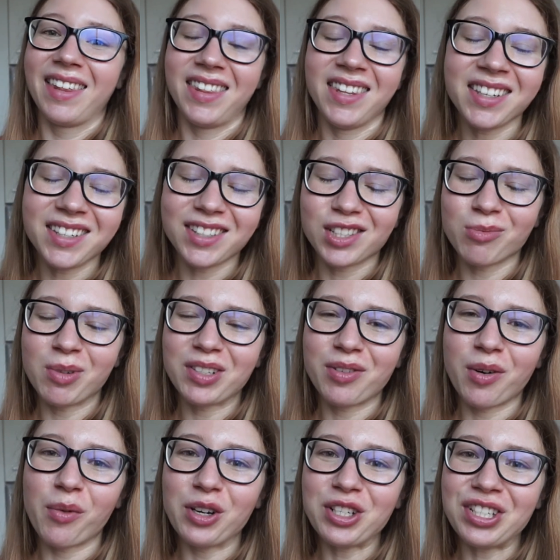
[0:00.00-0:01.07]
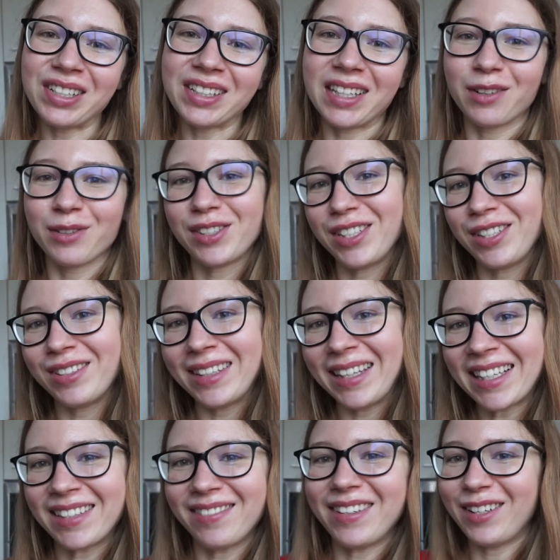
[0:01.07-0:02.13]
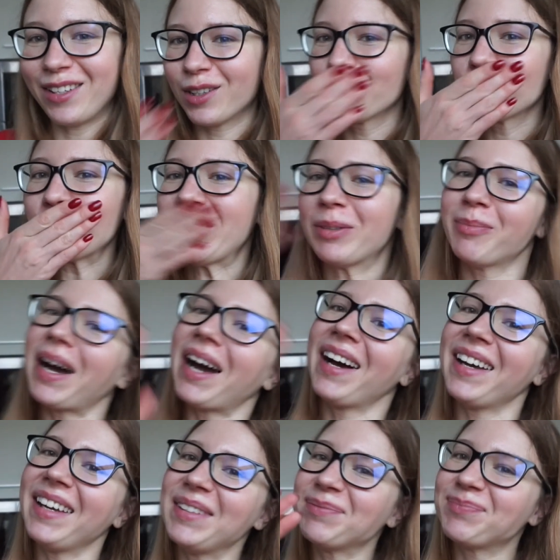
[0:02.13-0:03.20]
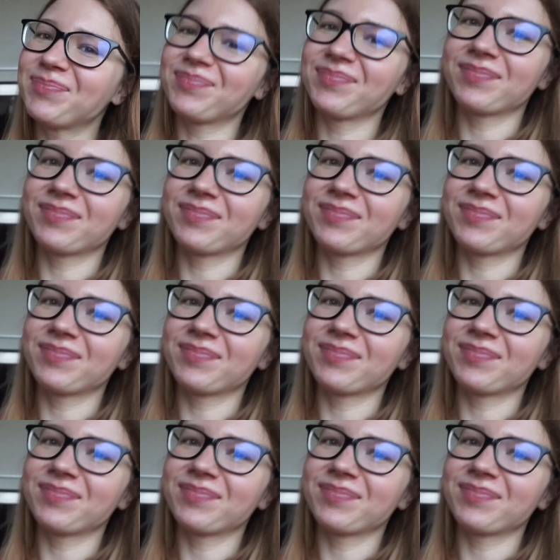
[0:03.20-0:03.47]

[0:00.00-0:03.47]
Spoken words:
Thank you so much for watching, and I'll see you in the next video. Bye!